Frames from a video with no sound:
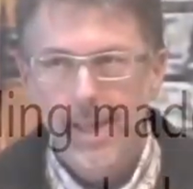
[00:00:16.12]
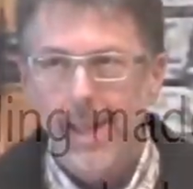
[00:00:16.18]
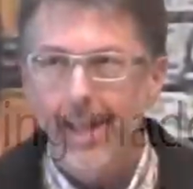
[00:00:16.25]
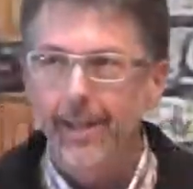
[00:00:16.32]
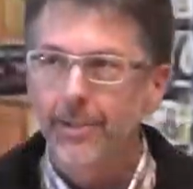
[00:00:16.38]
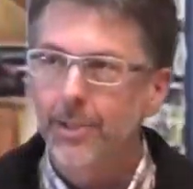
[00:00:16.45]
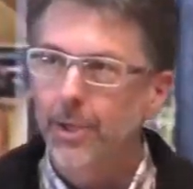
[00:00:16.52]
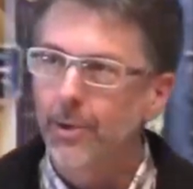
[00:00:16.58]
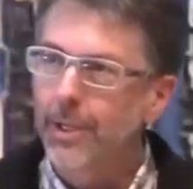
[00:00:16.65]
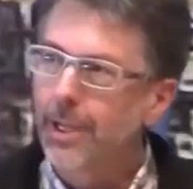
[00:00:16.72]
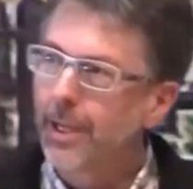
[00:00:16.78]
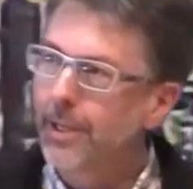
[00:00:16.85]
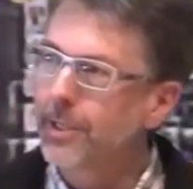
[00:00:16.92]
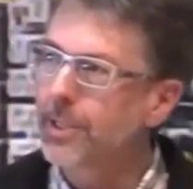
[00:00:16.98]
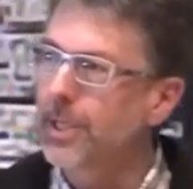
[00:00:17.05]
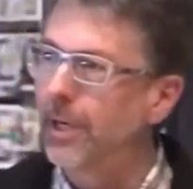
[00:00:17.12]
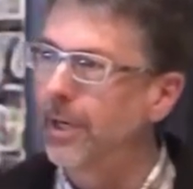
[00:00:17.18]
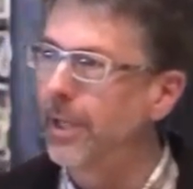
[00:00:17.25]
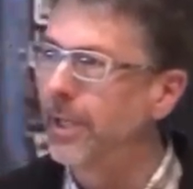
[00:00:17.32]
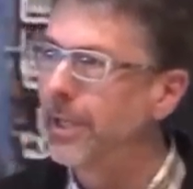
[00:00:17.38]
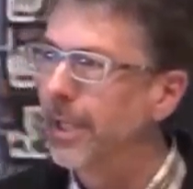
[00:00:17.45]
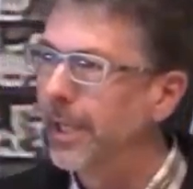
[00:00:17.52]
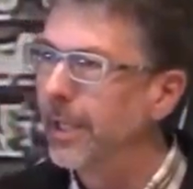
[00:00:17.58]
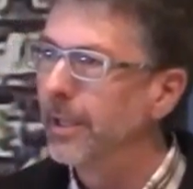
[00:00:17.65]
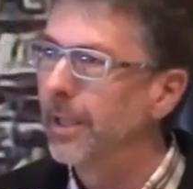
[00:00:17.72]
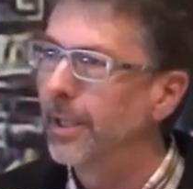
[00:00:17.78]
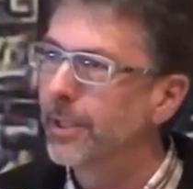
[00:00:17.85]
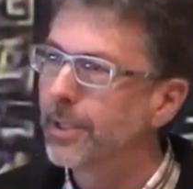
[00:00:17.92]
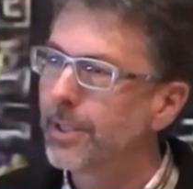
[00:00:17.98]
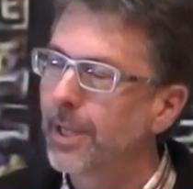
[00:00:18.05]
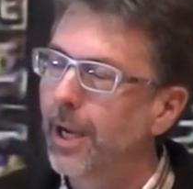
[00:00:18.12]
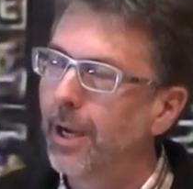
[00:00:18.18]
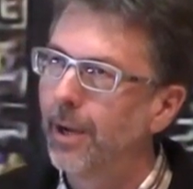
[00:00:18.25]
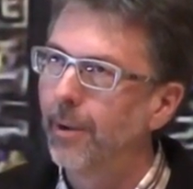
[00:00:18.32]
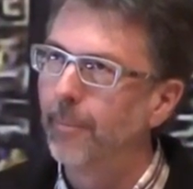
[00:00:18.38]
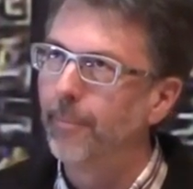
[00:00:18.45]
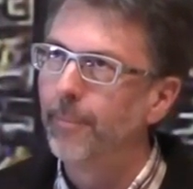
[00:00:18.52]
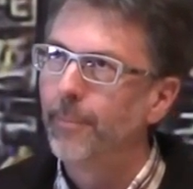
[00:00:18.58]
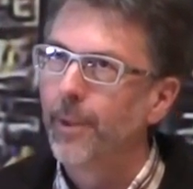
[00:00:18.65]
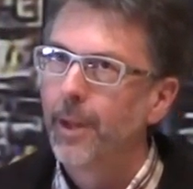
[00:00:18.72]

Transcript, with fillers: And so to get us started in this, um,